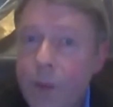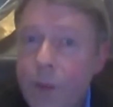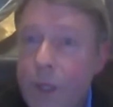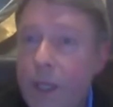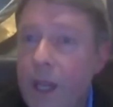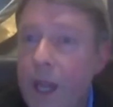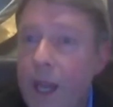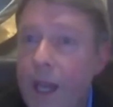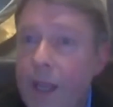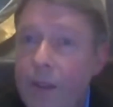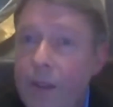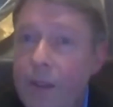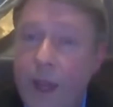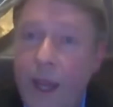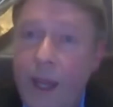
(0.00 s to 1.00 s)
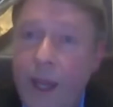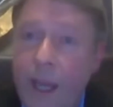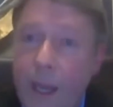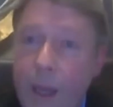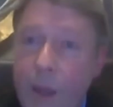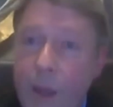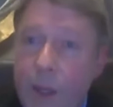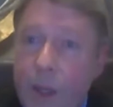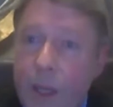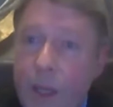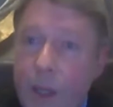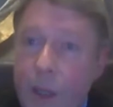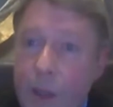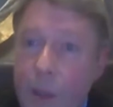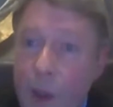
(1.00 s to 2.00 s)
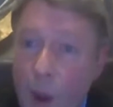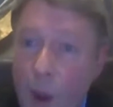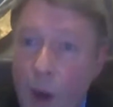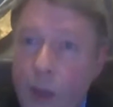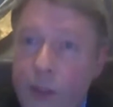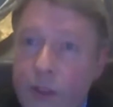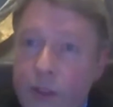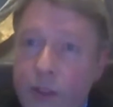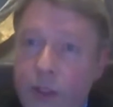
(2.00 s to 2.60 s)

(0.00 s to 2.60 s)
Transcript: realized that a, a large